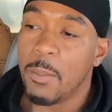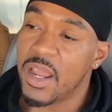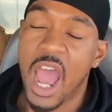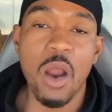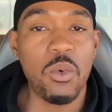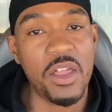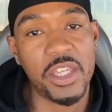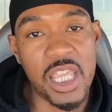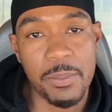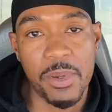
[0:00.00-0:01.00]
but I'd
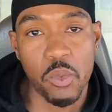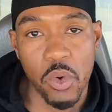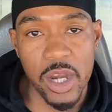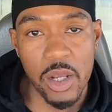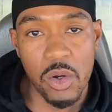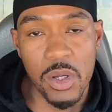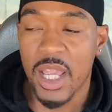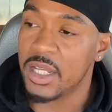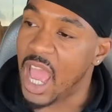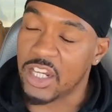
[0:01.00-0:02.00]
rather keep it real
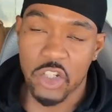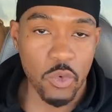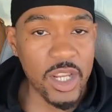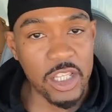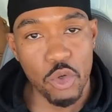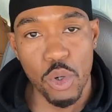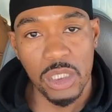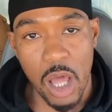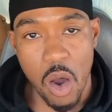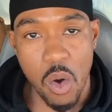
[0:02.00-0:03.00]
and not string you
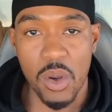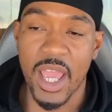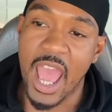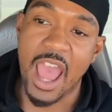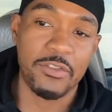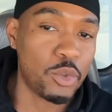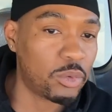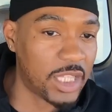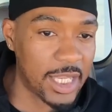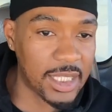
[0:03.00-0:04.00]
along and have
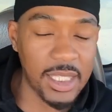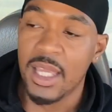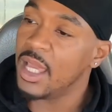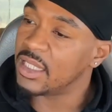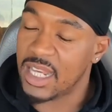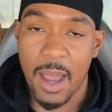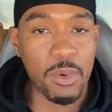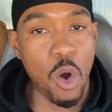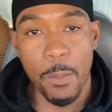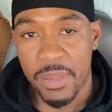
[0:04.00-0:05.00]
you thinking that
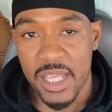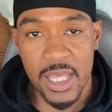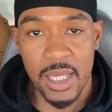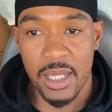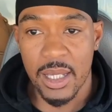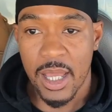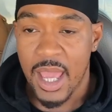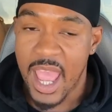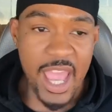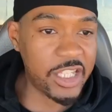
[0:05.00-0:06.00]
I'm going to be here
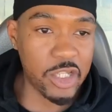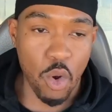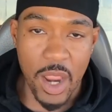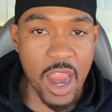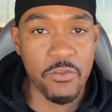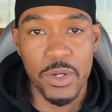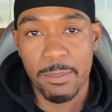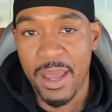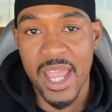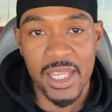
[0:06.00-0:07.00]
at your
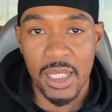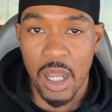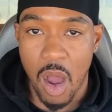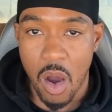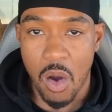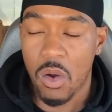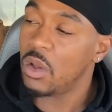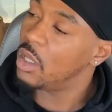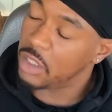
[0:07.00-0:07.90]
every beck and call.